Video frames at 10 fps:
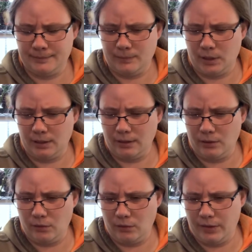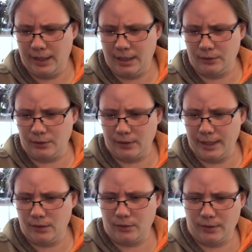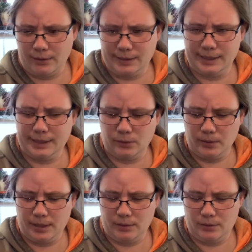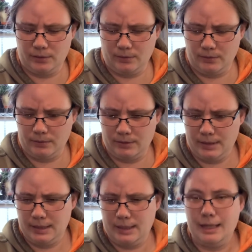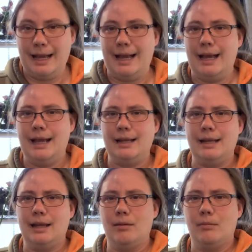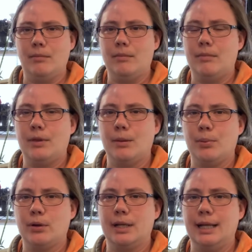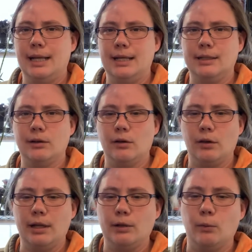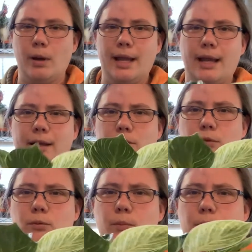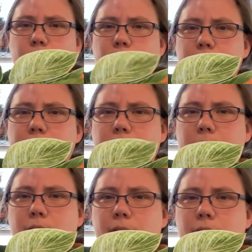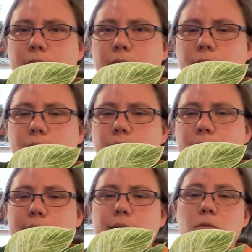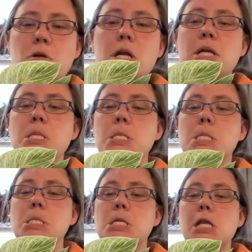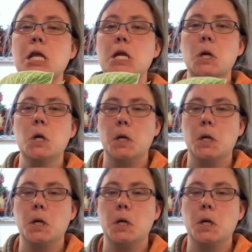Put the little thing under it, or else it's going to, and the Birkin is on its way to producing another leaf. You could see it right there.